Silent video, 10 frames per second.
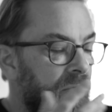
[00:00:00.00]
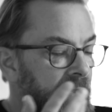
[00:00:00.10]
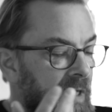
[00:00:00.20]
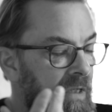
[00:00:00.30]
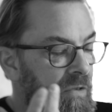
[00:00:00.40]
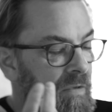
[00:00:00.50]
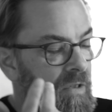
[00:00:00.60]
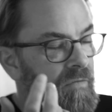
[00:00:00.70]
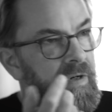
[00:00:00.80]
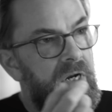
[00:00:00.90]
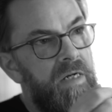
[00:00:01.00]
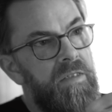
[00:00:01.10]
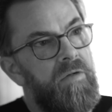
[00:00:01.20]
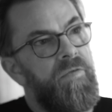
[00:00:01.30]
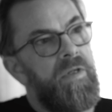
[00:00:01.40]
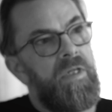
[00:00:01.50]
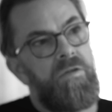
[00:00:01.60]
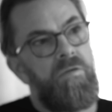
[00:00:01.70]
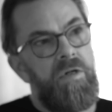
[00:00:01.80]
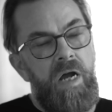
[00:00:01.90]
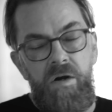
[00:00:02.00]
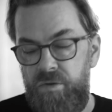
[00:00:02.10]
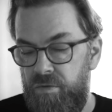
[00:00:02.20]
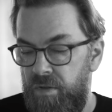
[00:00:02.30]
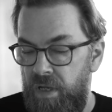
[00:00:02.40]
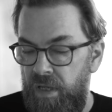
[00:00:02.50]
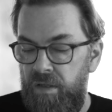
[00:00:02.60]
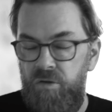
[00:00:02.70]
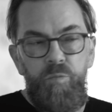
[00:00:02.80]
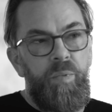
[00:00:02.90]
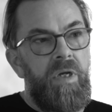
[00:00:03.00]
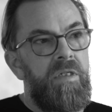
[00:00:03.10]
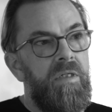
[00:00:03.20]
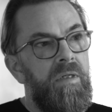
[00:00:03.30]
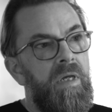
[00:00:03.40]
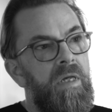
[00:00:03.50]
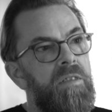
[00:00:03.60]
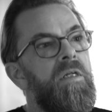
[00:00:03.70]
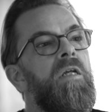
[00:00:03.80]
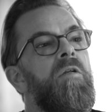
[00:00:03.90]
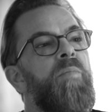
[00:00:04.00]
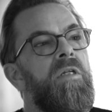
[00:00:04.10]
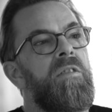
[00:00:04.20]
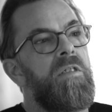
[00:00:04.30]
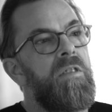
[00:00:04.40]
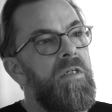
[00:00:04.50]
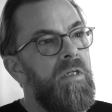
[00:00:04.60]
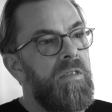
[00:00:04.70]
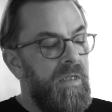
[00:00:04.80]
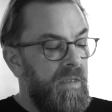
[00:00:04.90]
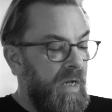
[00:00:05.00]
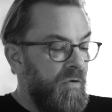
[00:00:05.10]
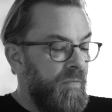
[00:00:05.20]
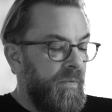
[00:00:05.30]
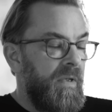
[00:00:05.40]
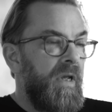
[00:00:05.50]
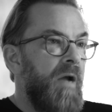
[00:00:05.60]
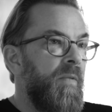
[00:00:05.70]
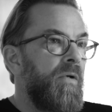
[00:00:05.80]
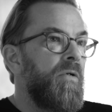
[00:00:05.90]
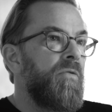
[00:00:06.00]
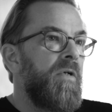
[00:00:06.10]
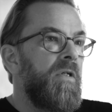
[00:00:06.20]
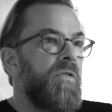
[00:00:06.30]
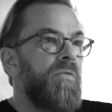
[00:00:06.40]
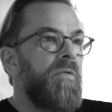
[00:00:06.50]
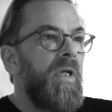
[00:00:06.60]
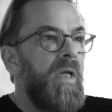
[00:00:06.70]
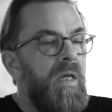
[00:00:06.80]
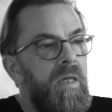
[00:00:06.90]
could say as soon as you rely on something that's called auto, you're basically taking the passenger seat and says, I hope the camera knows what it's doing.